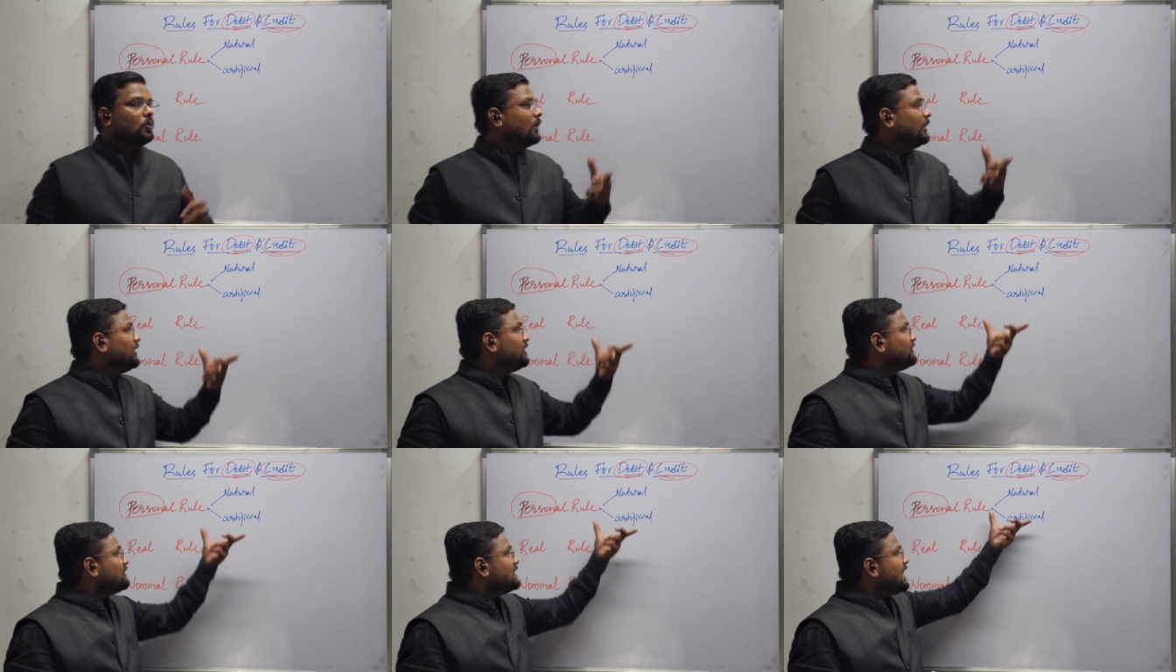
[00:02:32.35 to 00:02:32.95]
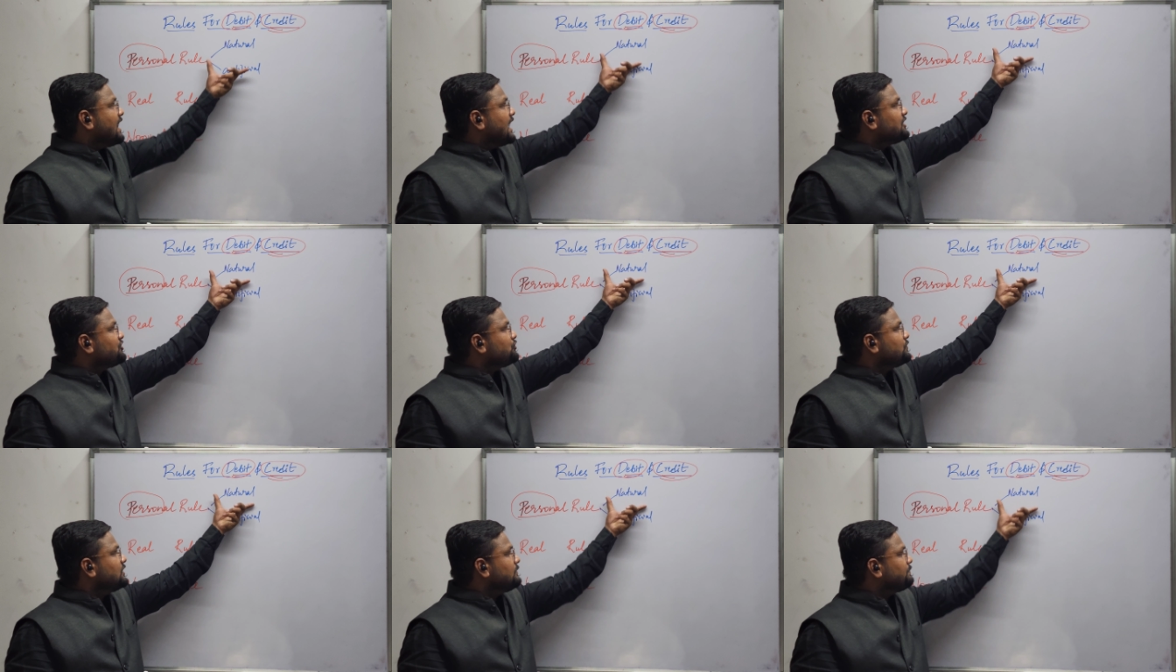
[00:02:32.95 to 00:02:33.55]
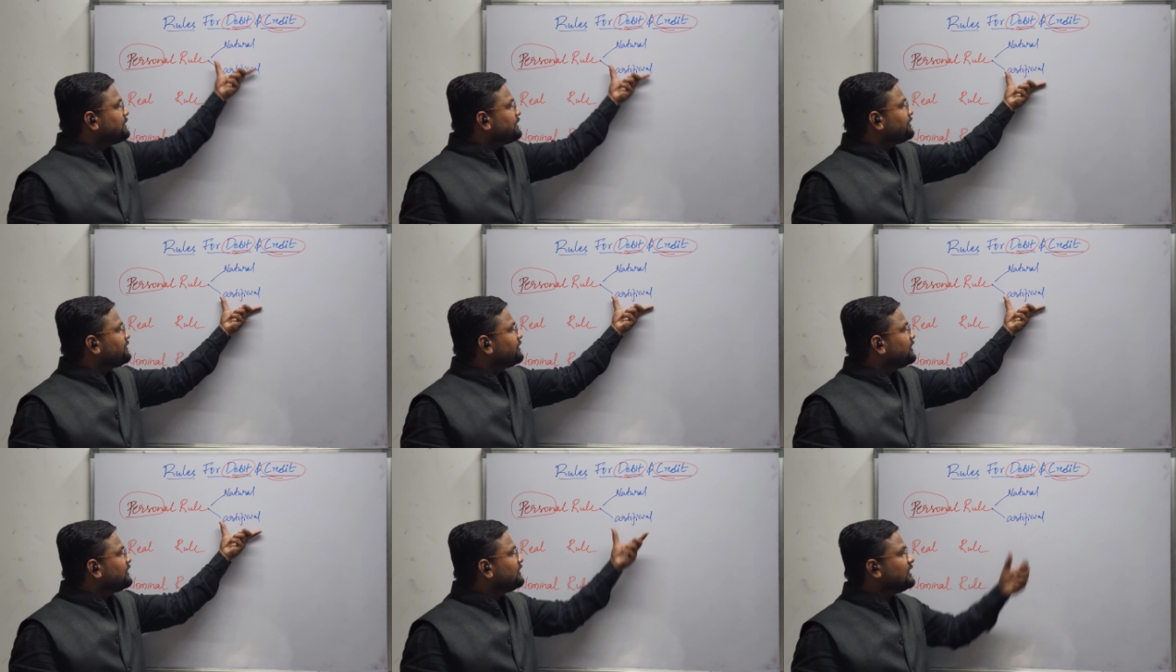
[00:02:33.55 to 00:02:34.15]
One is natural
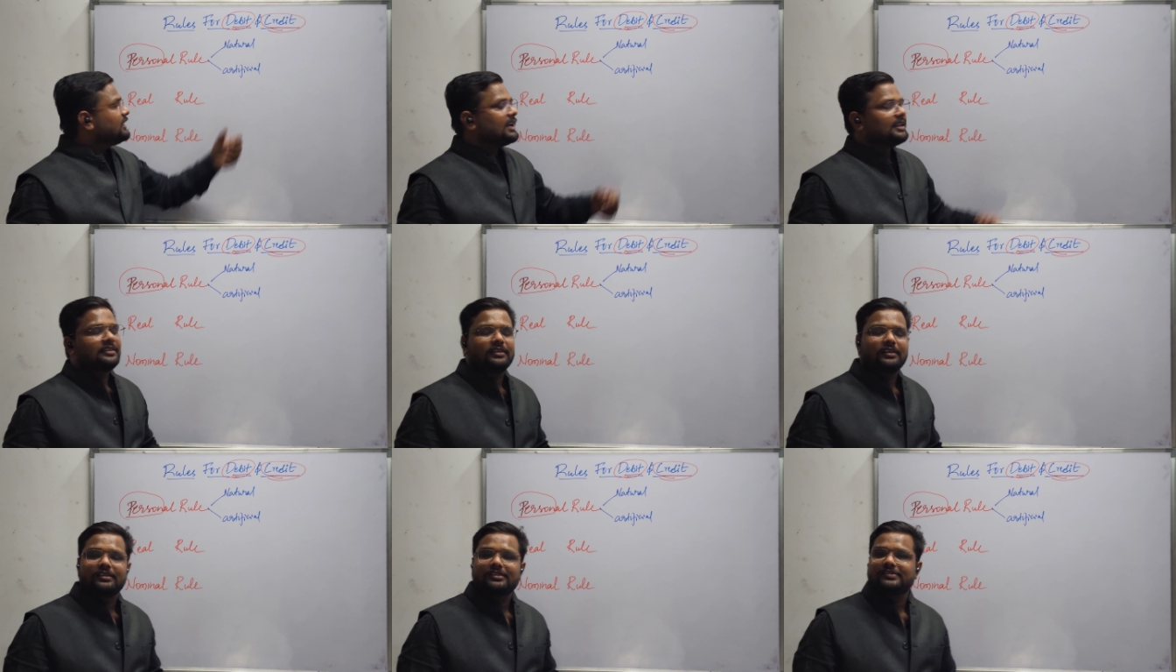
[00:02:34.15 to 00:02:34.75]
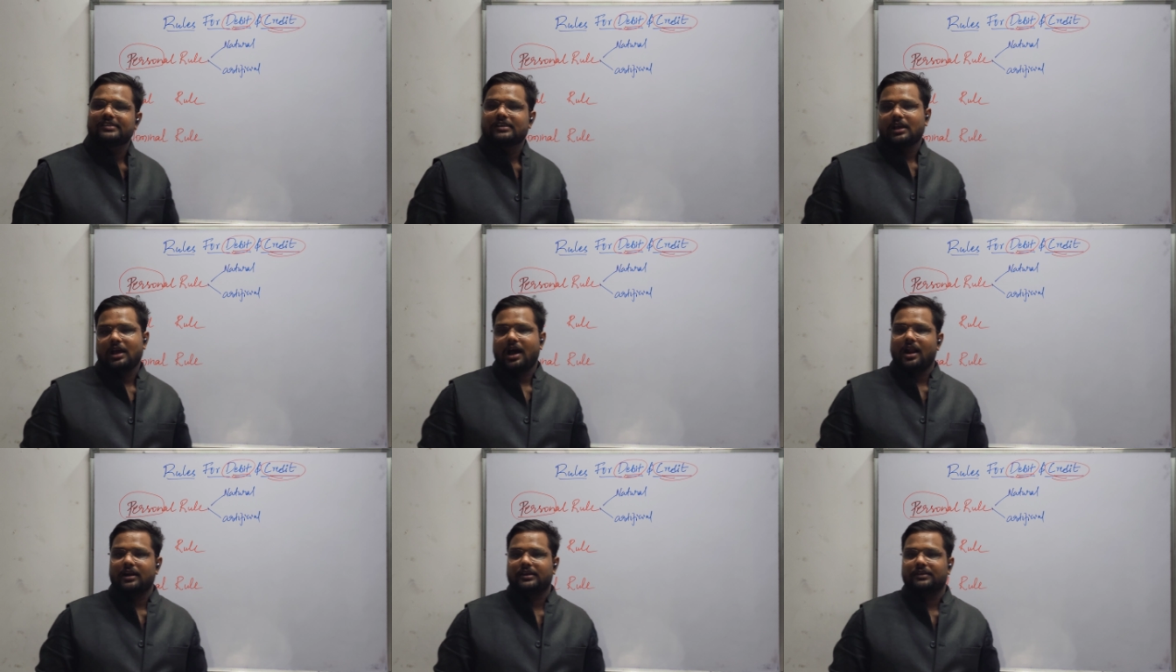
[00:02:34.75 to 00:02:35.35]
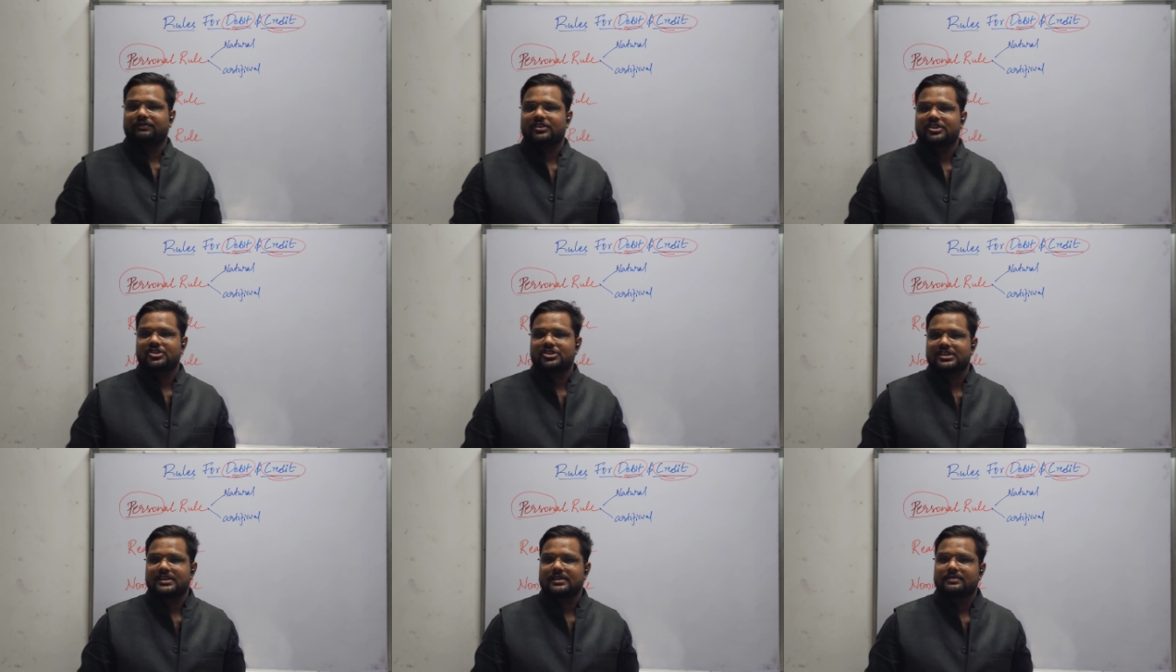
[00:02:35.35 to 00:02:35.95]
person, the other is
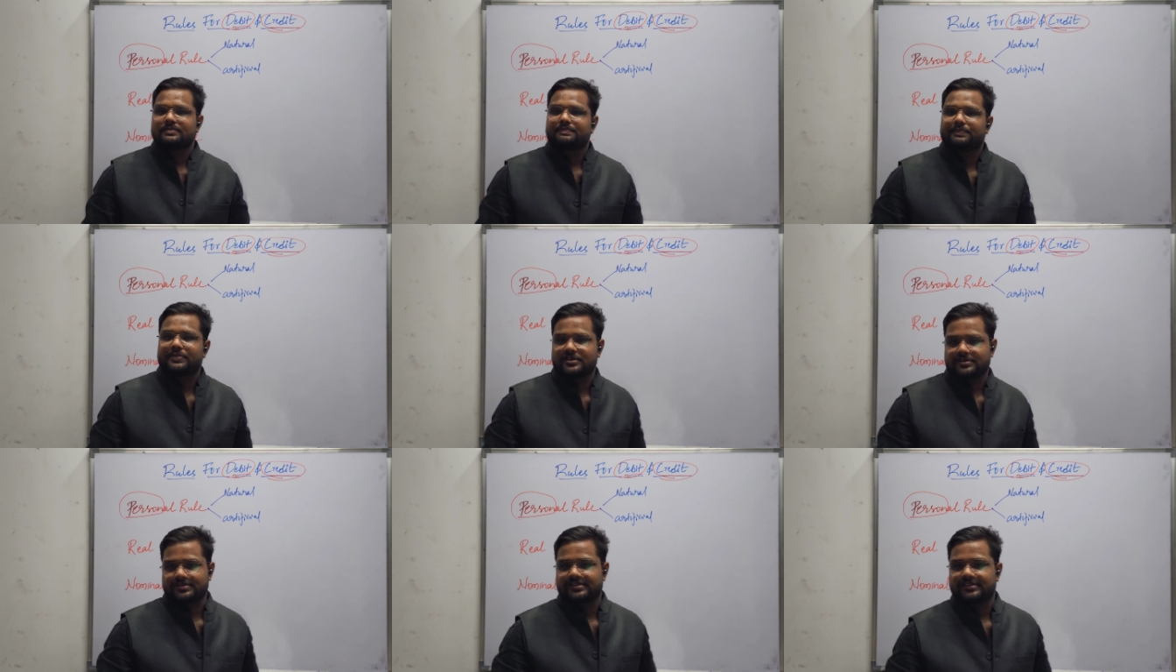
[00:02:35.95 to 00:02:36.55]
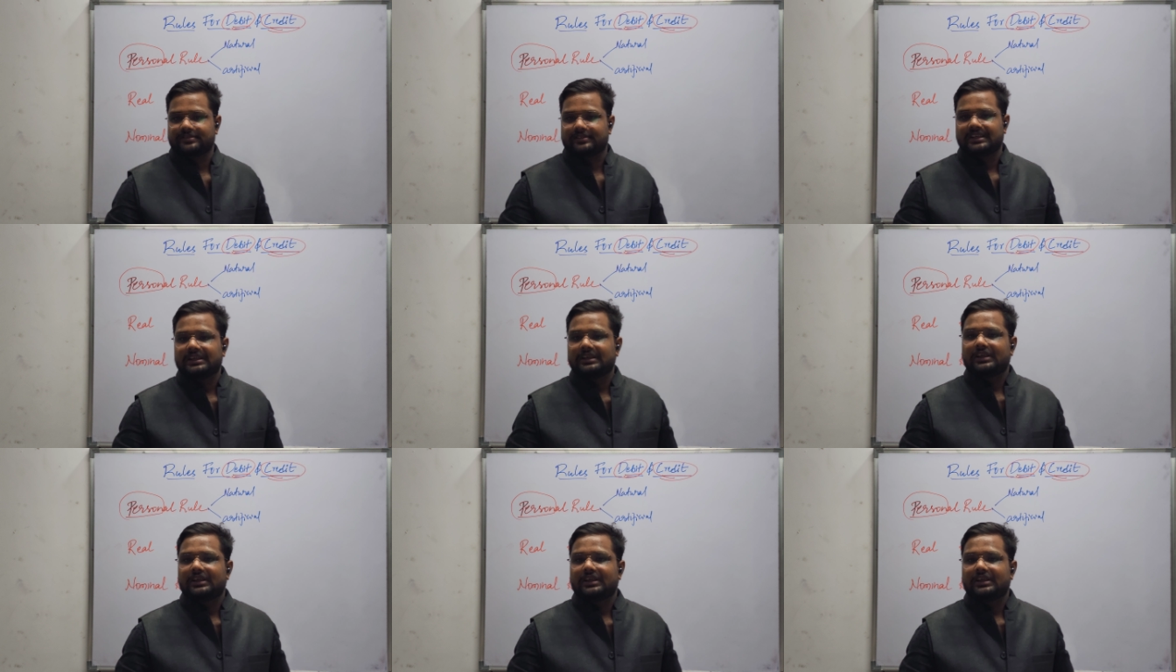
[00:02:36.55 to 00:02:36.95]
artificial person.